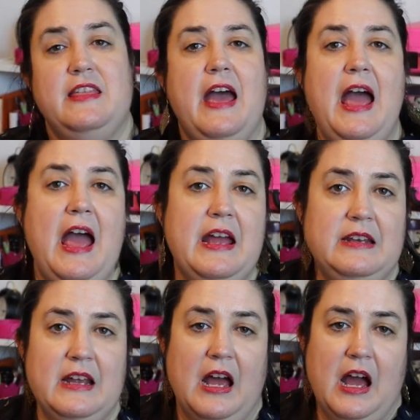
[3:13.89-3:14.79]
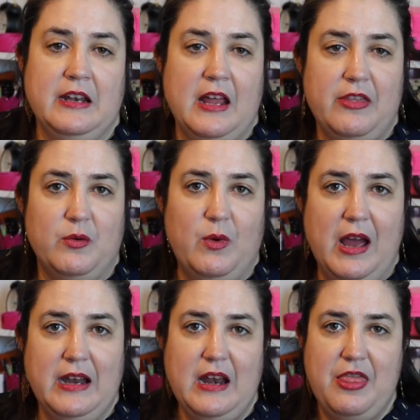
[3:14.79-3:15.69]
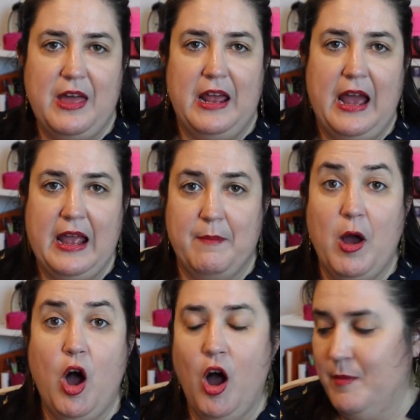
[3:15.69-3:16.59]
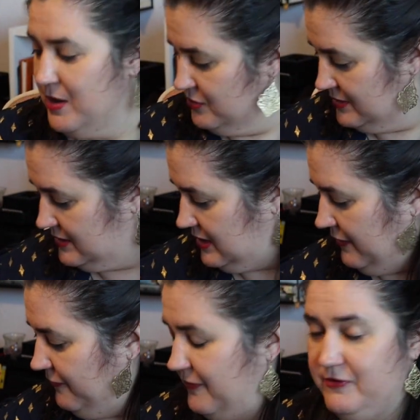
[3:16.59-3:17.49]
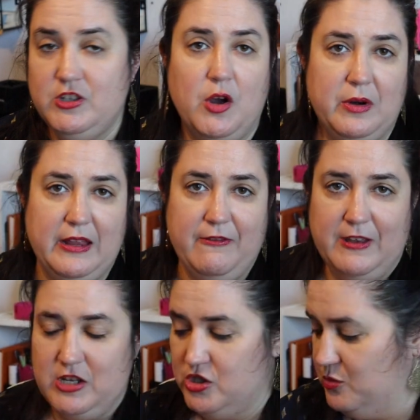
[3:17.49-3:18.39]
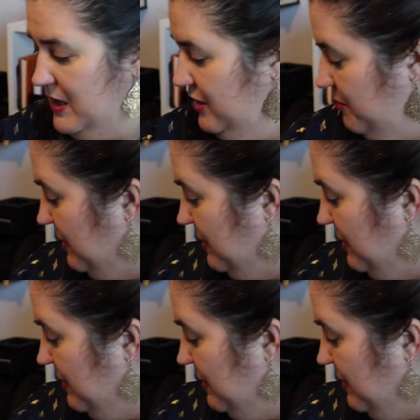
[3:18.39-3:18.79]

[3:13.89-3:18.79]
then another one that I am almost totally finished with,